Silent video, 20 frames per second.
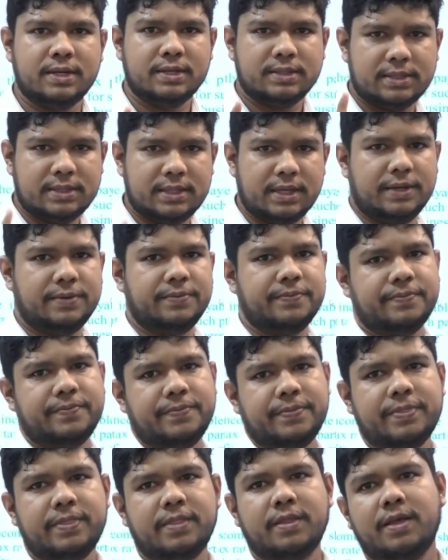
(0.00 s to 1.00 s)
See,
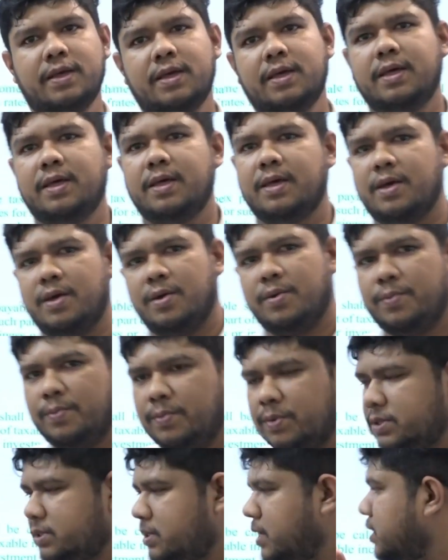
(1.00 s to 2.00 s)

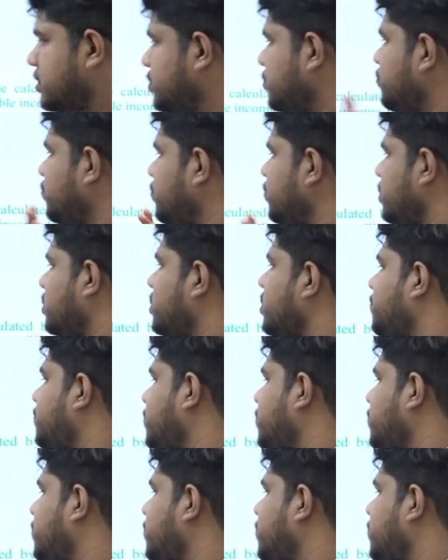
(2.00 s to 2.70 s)
just with the